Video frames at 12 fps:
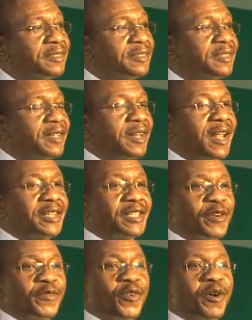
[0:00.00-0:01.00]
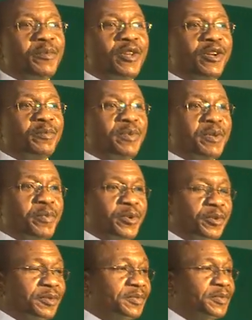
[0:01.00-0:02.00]
less than 4 million
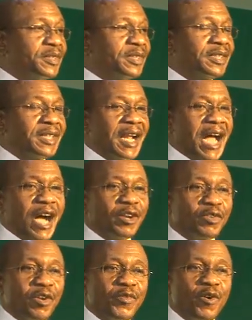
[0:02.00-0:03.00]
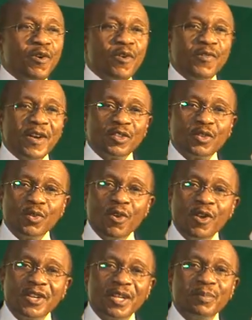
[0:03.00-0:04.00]
people out of over
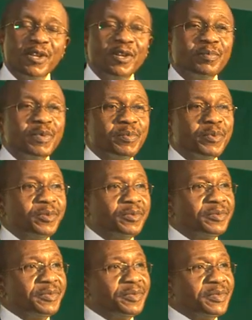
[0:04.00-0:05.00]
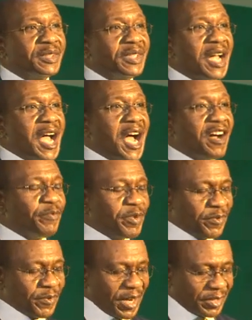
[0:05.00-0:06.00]
200 million people have been
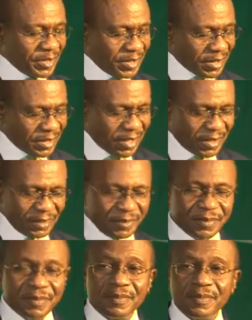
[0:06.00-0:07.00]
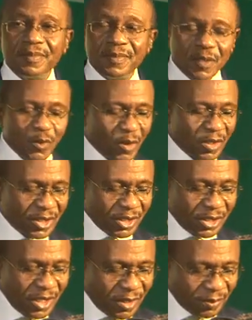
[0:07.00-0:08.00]
vaccinated. What a
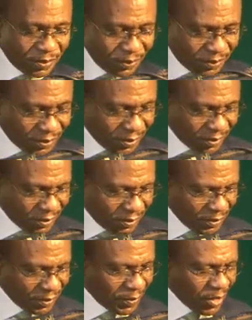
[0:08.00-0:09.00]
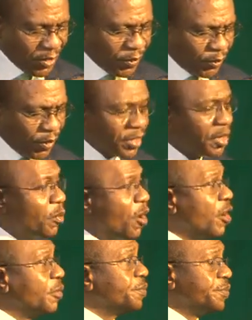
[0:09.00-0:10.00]
shame.
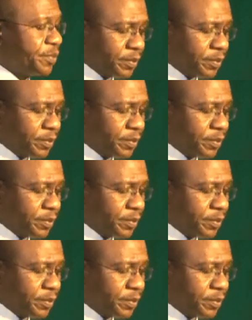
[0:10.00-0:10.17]
Furthermore,